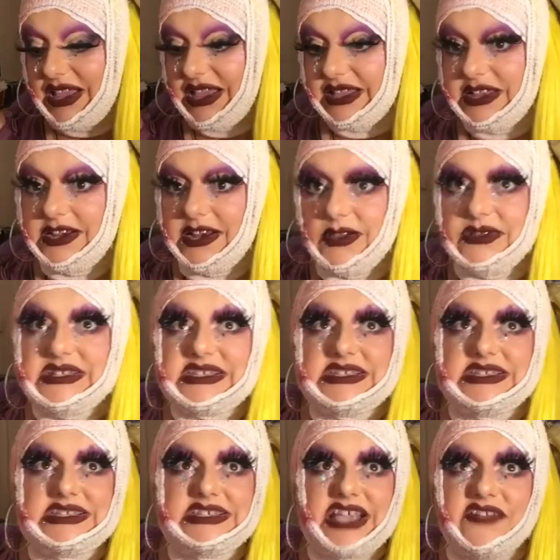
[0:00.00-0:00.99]
You know,
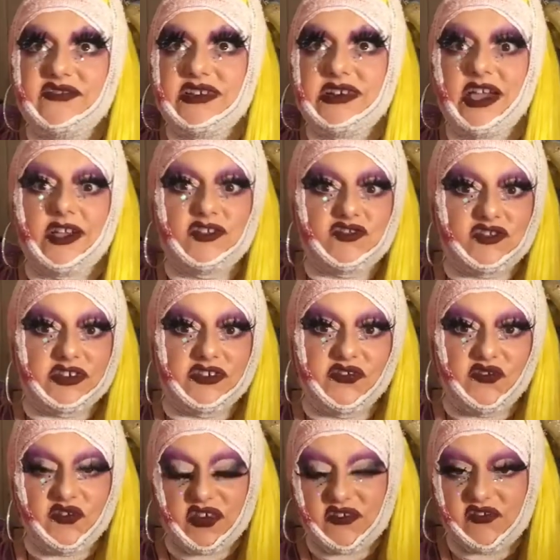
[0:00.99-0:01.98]

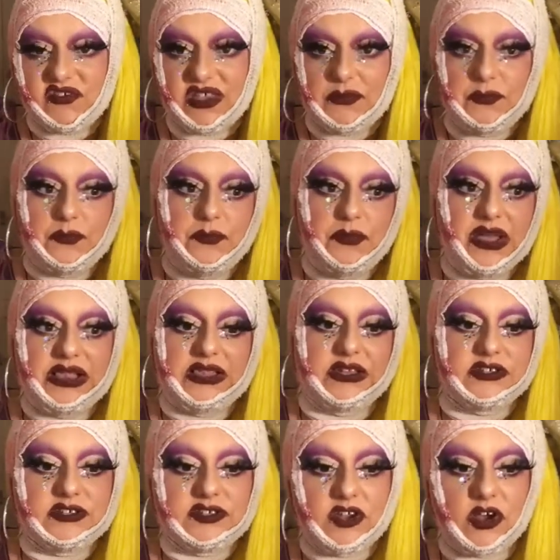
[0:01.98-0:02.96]
$750
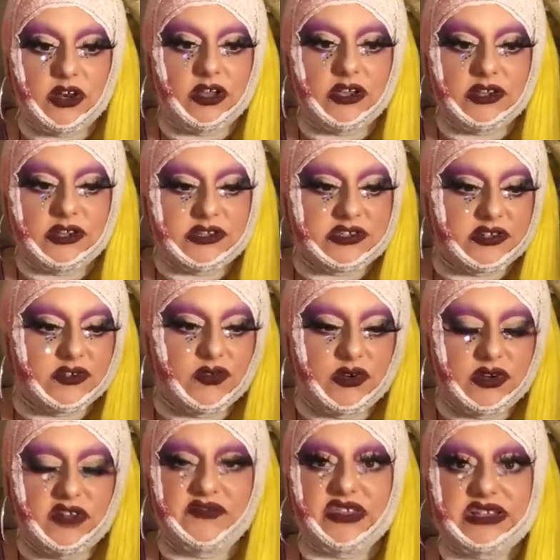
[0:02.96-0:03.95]
billion and
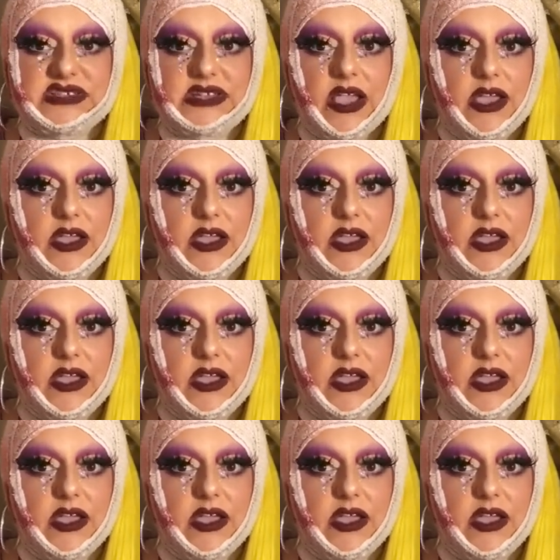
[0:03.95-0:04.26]
all of this.